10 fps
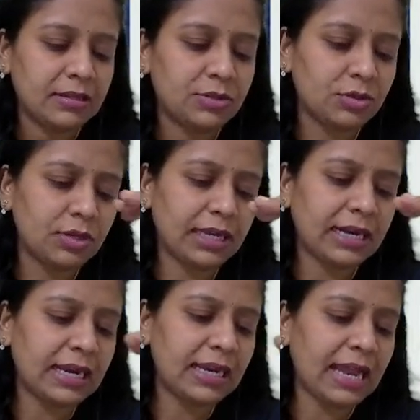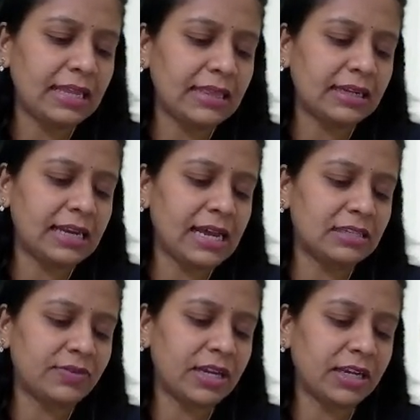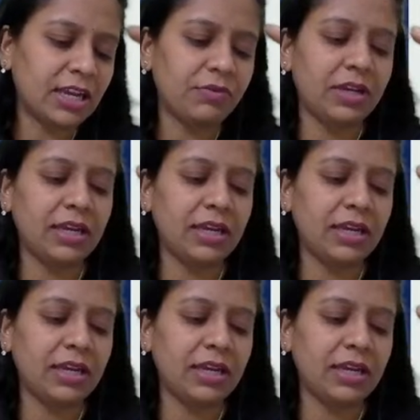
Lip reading: So, ikkada 9th class varaki